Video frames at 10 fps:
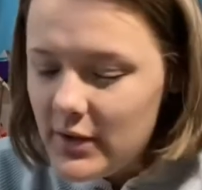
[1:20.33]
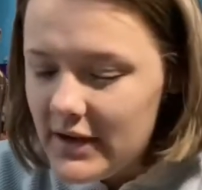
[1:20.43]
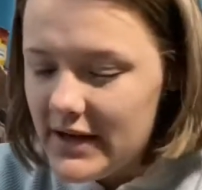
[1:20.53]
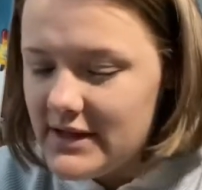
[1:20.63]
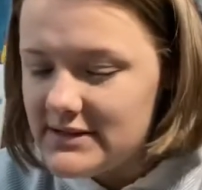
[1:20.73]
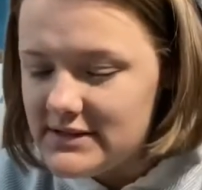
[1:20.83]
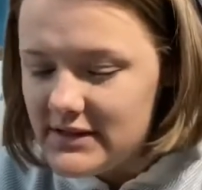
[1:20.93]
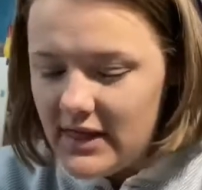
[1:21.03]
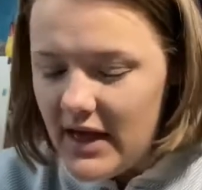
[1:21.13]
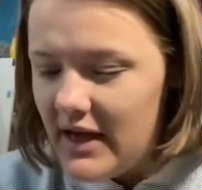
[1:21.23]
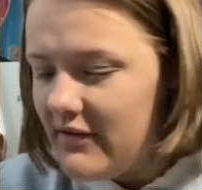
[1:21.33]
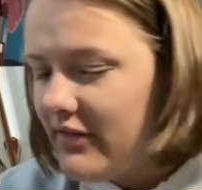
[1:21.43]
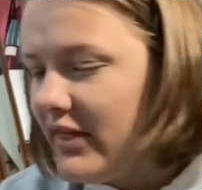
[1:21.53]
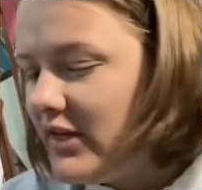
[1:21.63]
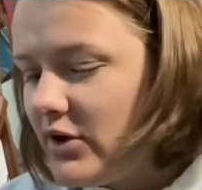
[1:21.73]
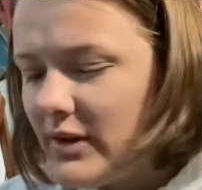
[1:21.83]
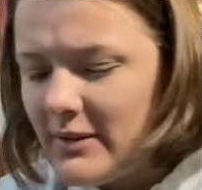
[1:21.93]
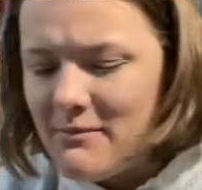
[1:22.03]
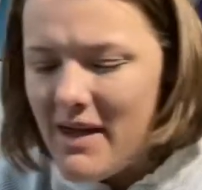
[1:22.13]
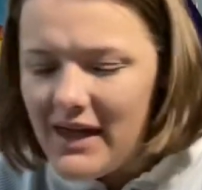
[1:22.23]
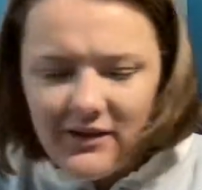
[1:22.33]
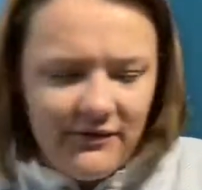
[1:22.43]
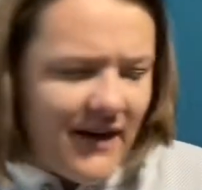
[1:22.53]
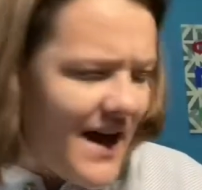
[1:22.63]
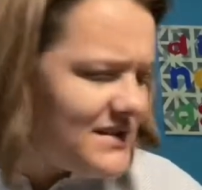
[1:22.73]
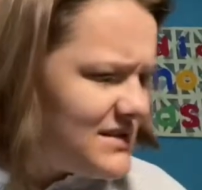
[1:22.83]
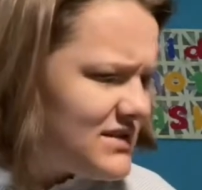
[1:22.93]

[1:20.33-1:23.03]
because they think you can manifest